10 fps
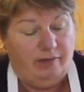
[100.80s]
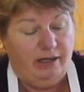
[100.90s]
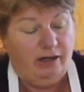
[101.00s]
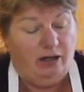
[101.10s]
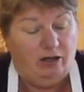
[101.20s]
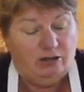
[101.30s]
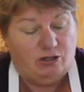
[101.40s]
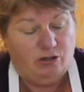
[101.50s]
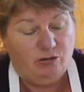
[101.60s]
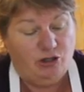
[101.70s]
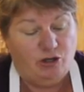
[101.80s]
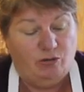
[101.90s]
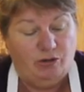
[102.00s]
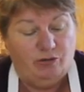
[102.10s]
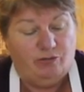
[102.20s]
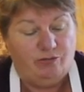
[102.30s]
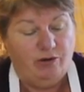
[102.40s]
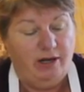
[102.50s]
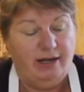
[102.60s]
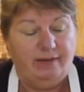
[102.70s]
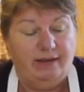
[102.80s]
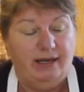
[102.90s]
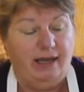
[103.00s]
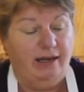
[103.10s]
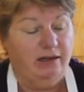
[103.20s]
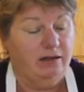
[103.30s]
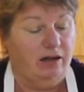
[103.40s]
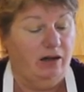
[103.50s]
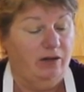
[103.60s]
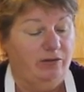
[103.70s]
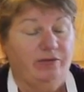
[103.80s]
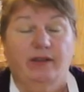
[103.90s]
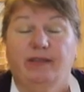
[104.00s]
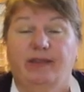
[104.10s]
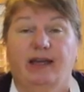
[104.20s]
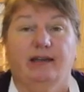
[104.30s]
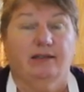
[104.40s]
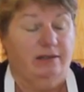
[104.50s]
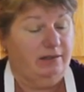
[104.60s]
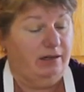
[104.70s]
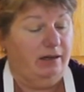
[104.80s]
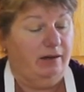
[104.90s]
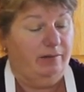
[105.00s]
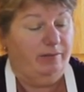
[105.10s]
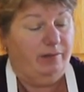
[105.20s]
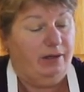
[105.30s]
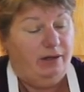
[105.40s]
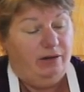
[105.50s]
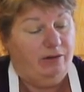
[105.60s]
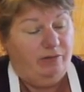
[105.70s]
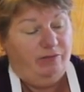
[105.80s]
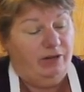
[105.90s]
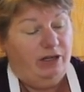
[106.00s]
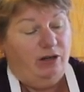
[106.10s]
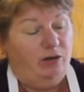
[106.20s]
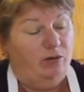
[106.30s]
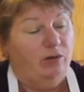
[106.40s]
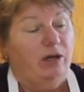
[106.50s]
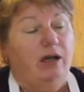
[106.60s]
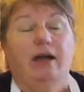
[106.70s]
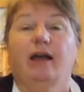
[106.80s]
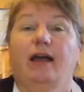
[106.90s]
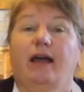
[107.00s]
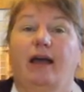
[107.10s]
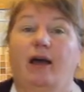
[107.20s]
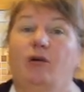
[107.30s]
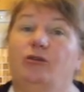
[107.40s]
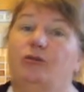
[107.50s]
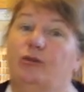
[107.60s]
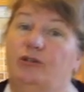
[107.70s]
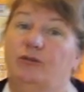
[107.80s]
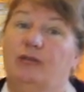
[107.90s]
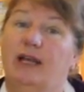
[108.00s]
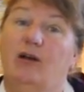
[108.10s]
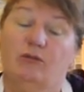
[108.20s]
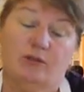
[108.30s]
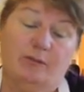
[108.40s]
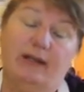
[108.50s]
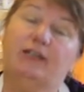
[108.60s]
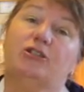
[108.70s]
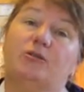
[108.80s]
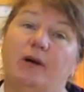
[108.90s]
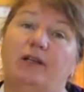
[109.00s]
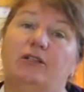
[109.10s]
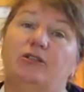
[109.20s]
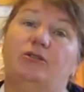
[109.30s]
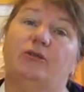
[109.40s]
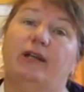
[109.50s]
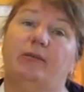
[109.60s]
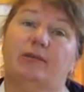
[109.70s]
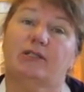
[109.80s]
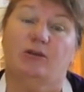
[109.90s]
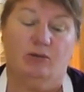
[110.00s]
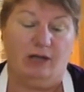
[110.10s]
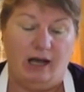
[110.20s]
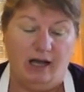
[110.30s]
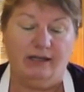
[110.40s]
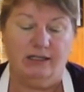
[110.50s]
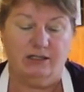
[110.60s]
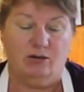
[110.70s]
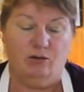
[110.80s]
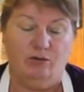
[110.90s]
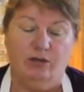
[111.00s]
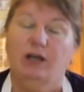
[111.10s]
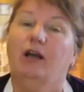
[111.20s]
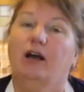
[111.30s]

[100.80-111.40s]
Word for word: it'll also show you right at the end of that video how you can do Toutons, but I just wanted to do an episode on its own